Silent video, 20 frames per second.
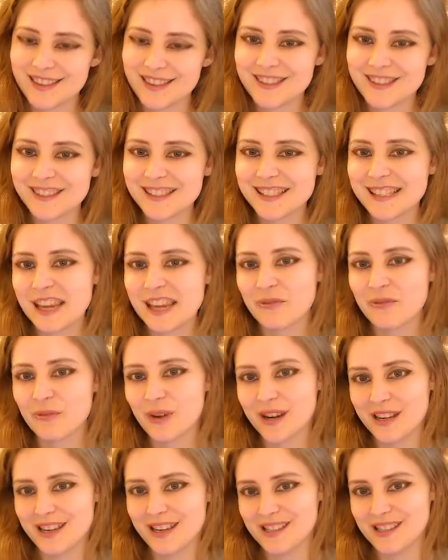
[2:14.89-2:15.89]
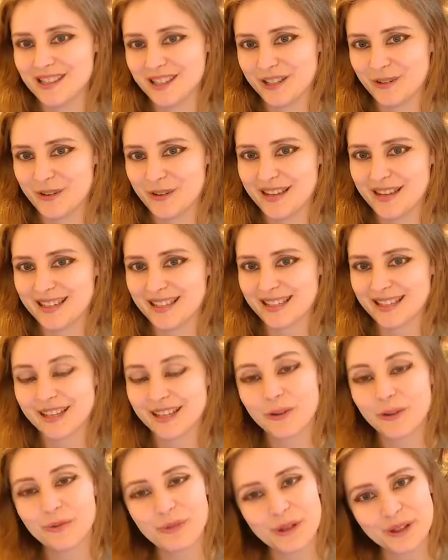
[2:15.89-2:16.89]
Let's get right into it.
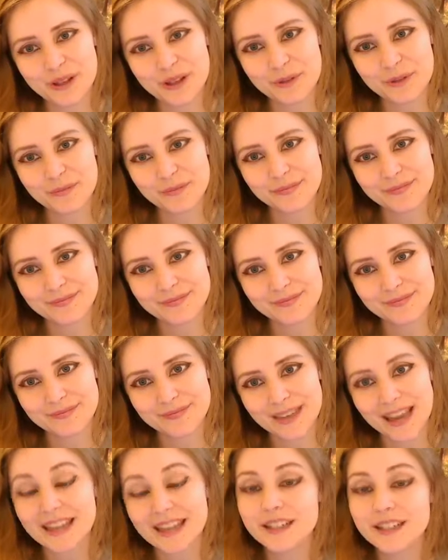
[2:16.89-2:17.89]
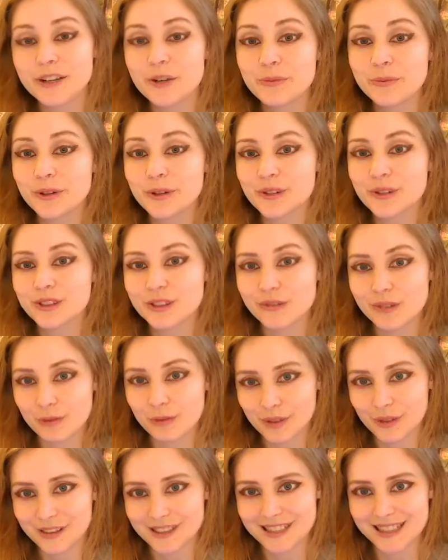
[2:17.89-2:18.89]
Welcome. I hope you're all doing
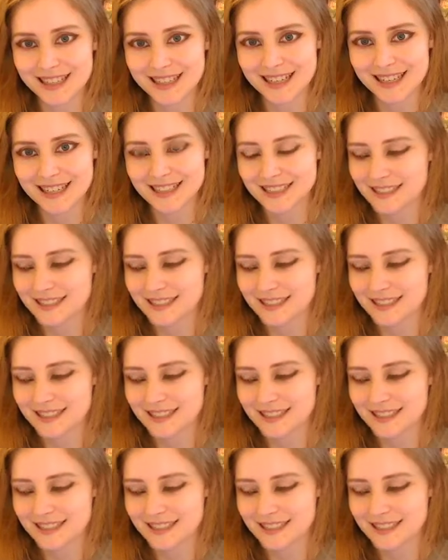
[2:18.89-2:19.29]
well today.